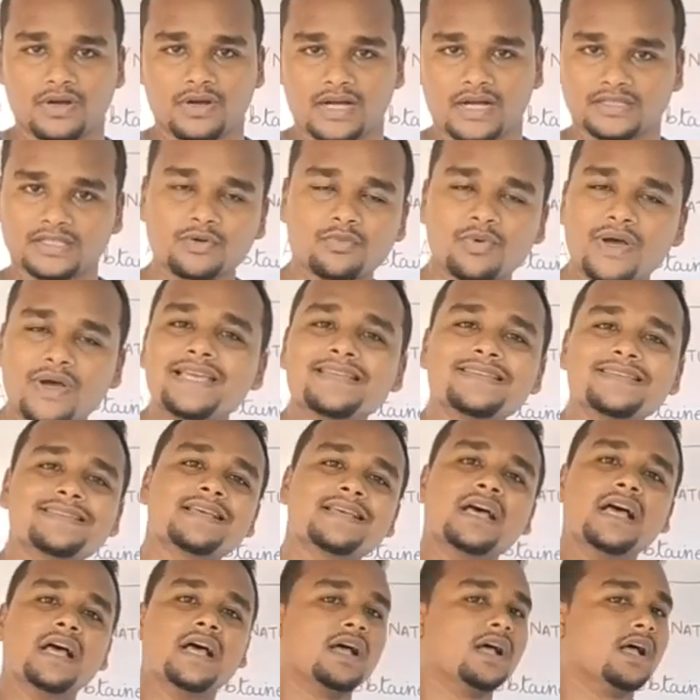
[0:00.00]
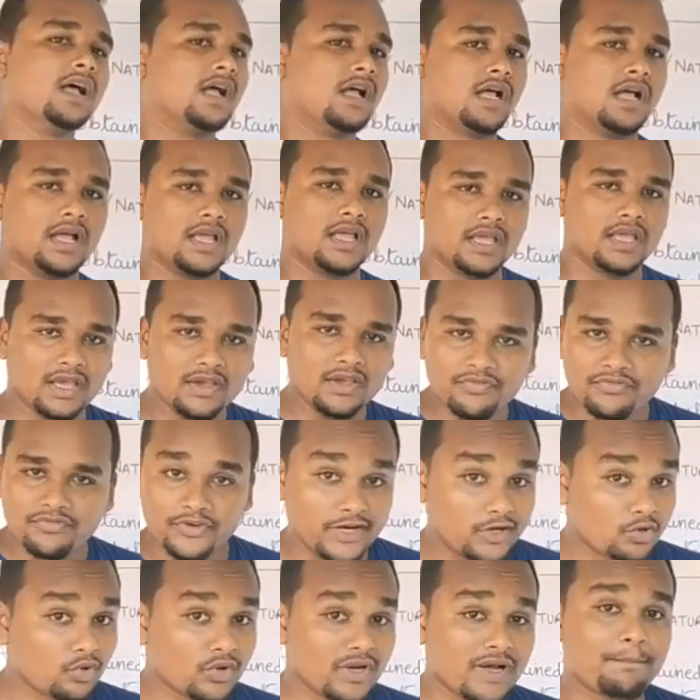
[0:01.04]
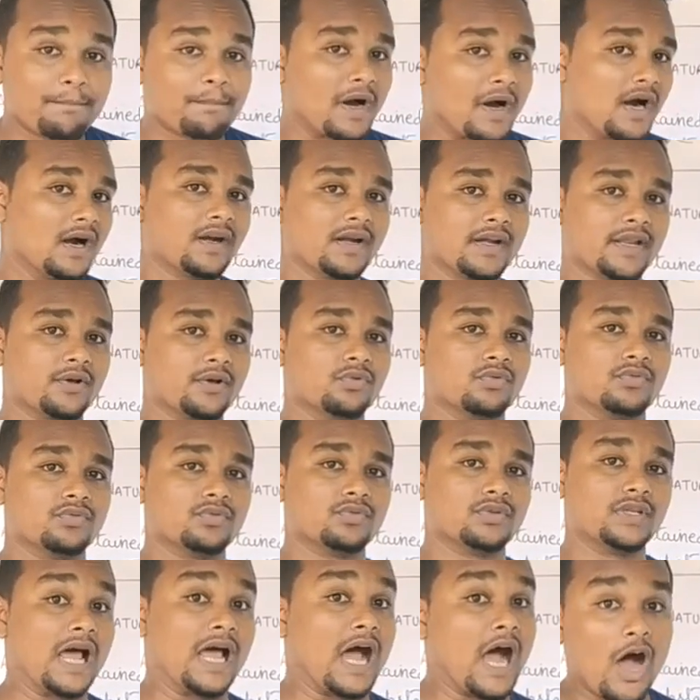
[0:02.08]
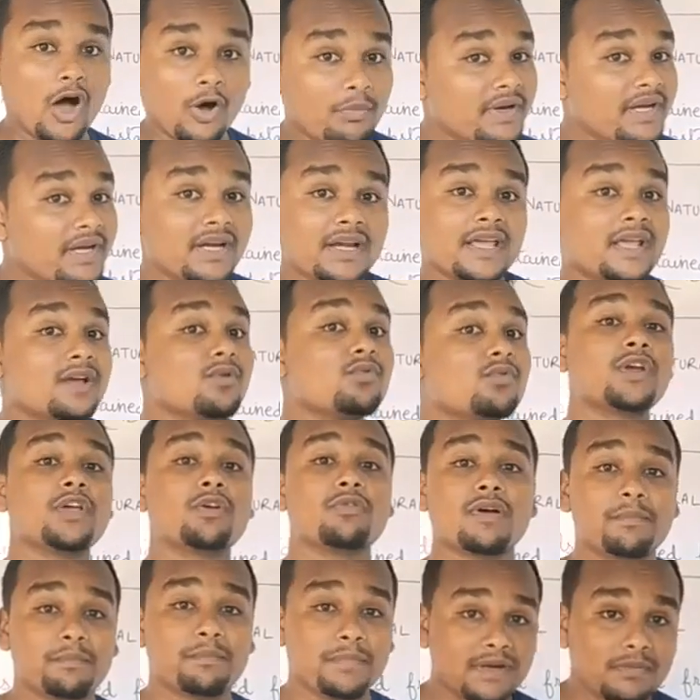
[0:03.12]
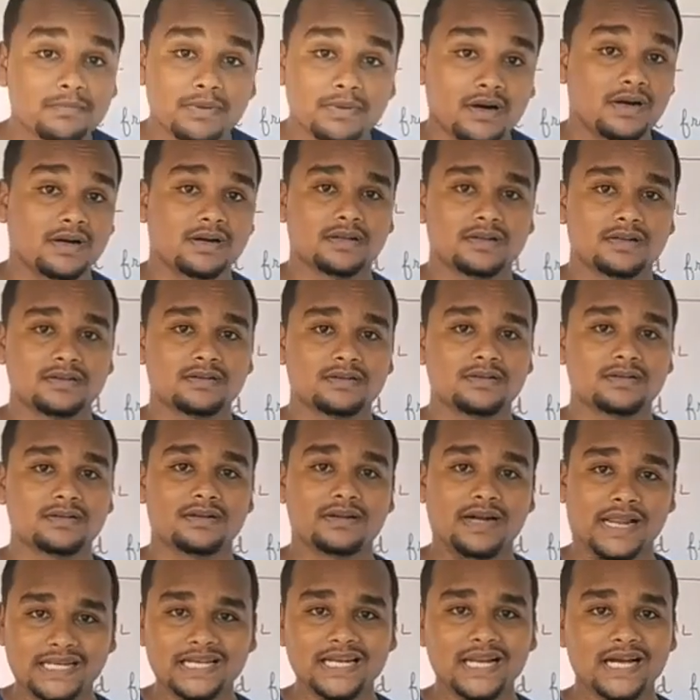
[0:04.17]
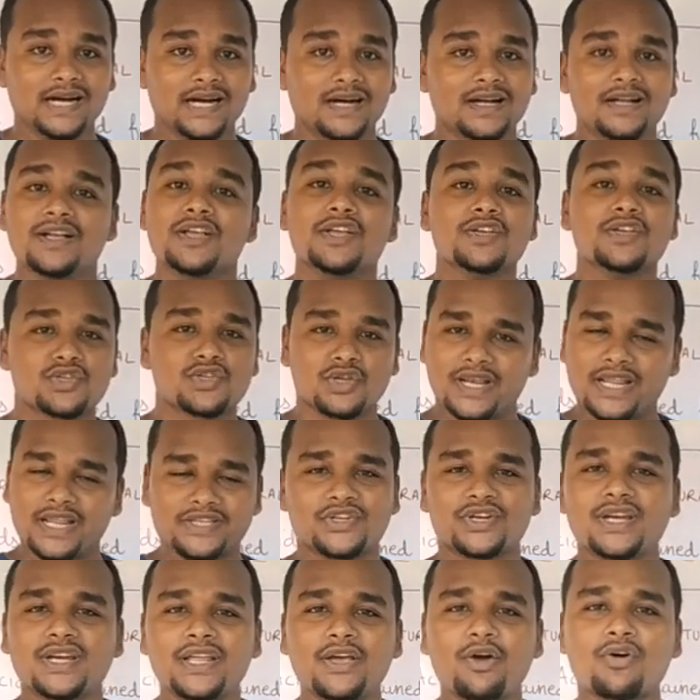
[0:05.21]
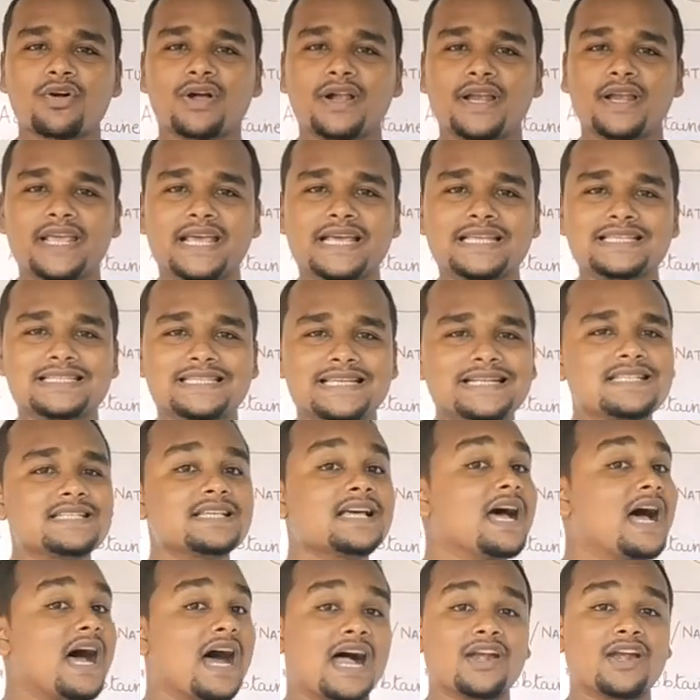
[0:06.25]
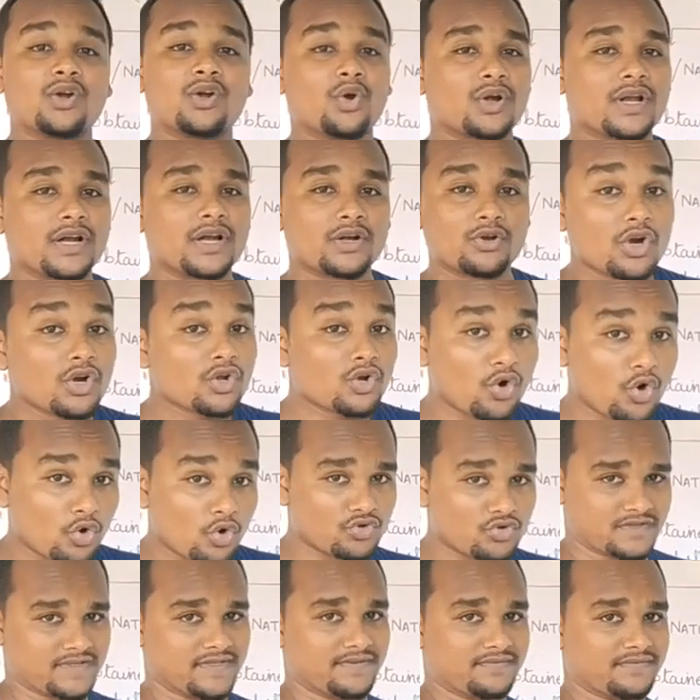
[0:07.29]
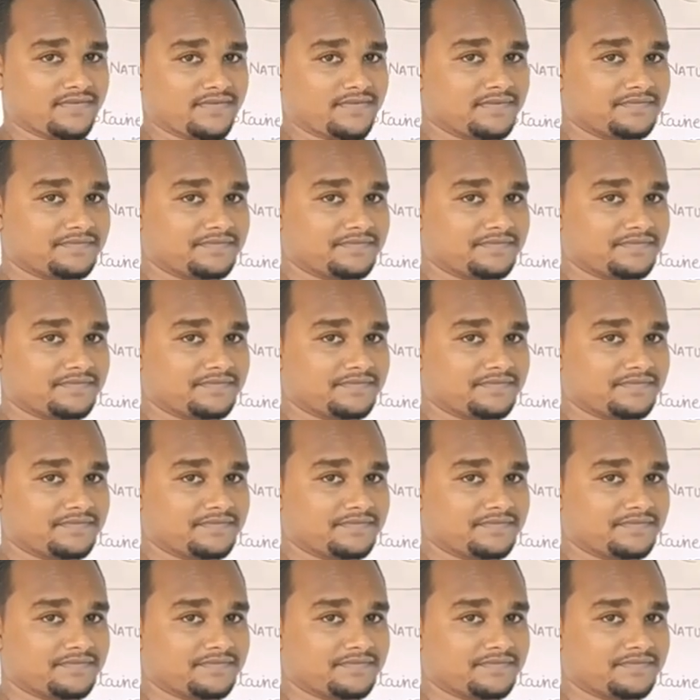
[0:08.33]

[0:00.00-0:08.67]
Otherwise, if it would have burned you, then how many days would you have been burned? Right now. So naturally occurring acids are not at all corrosive.